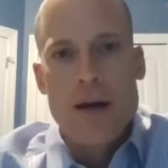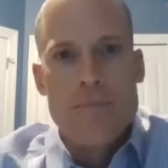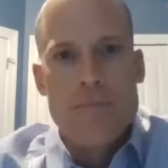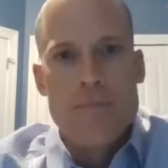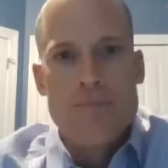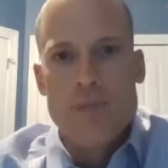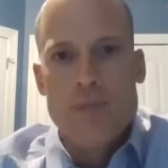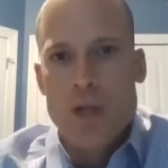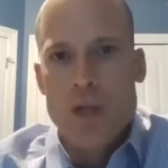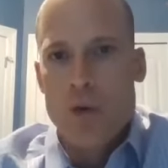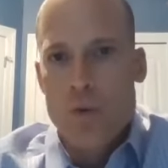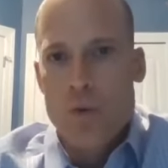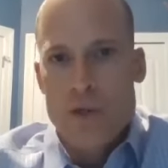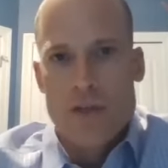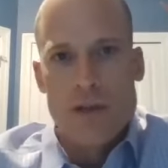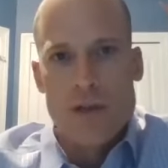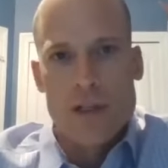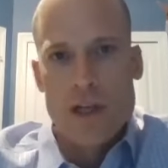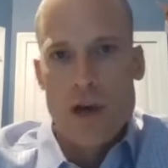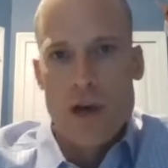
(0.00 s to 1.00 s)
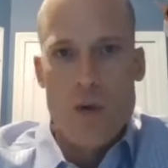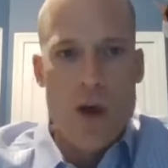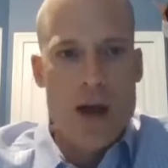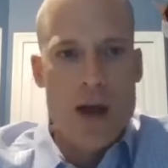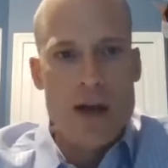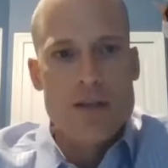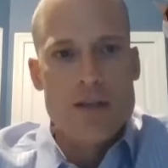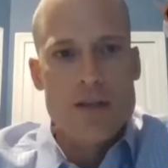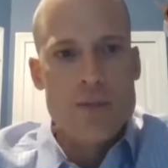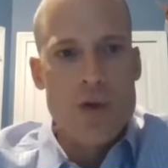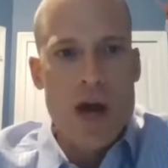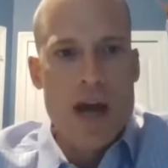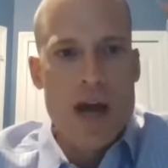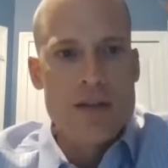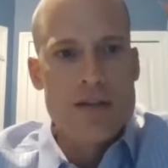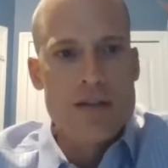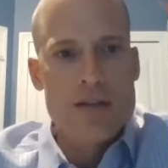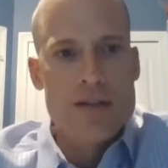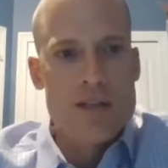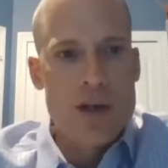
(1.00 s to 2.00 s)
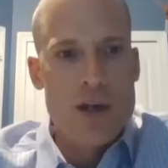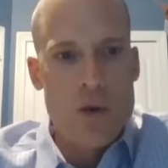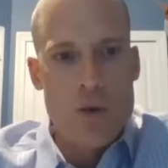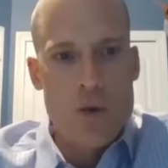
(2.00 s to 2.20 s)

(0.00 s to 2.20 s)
You know, we certainly don't want any surprises, you know,